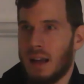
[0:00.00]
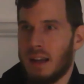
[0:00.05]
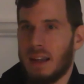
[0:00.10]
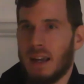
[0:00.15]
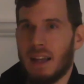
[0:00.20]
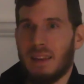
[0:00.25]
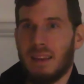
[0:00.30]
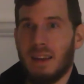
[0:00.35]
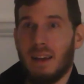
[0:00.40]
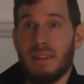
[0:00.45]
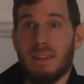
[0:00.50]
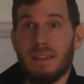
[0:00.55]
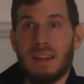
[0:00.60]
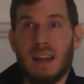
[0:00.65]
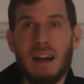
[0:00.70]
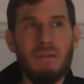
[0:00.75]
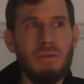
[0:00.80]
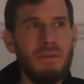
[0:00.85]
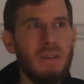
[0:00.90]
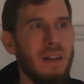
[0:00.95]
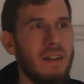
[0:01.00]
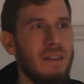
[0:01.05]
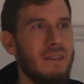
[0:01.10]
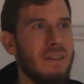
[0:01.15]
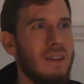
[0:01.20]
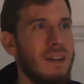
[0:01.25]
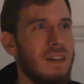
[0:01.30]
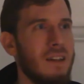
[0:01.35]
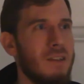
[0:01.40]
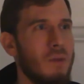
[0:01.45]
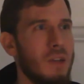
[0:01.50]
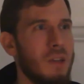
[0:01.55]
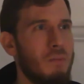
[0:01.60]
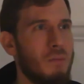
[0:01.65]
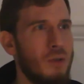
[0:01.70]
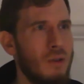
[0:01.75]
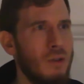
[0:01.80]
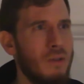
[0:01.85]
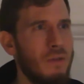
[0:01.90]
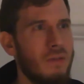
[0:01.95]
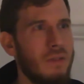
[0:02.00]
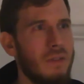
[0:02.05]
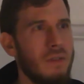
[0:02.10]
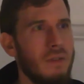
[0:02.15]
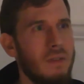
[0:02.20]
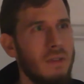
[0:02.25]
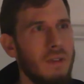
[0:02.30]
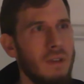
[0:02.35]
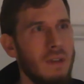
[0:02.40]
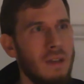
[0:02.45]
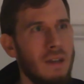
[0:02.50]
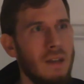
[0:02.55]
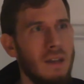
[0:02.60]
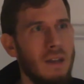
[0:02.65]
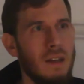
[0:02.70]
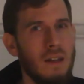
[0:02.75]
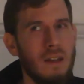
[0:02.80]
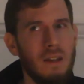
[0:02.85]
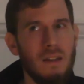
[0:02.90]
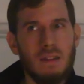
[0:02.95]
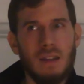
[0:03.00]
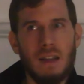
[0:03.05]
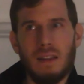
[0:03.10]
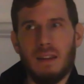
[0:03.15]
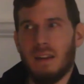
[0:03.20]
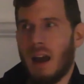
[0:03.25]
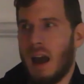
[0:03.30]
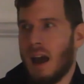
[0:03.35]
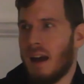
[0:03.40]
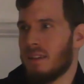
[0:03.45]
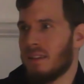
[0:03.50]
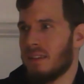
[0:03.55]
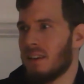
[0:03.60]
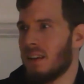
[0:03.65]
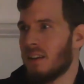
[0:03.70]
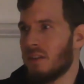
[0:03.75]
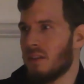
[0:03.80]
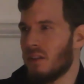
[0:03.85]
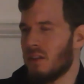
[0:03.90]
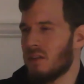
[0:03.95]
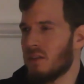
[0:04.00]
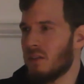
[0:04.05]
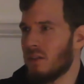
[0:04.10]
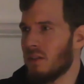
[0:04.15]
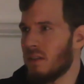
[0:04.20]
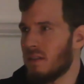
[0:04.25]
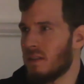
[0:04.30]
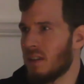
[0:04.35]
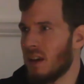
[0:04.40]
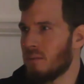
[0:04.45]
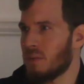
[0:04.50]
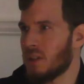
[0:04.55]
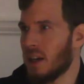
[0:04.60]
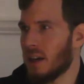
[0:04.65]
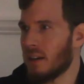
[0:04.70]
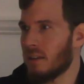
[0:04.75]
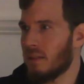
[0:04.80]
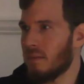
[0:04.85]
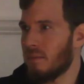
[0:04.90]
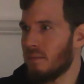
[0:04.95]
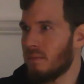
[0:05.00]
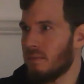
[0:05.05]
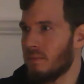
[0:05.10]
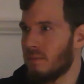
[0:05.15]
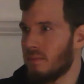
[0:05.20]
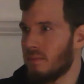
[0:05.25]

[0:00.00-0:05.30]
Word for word: And yet his confidence is what proves that he hasn't understood the subject.